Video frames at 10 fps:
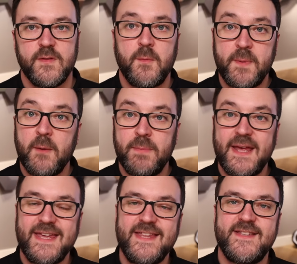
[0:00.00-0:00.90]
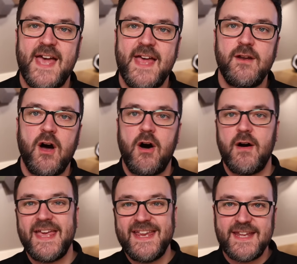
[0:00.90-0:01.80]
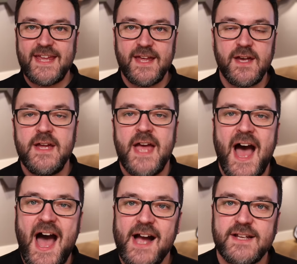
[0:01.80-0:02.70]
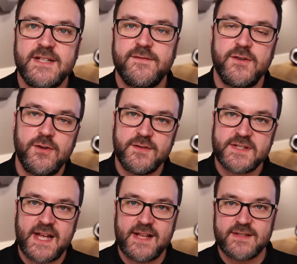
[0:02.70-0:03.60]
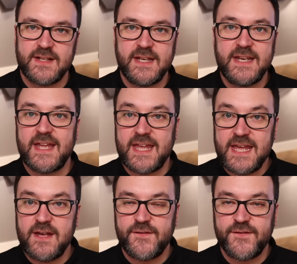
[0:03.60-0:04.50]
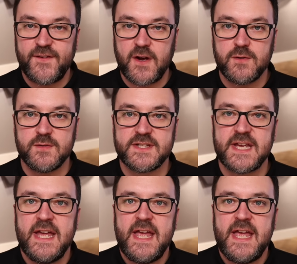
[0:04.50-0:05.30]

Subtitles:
So Beoplay E10 are in-ear active noise cancelling earphones,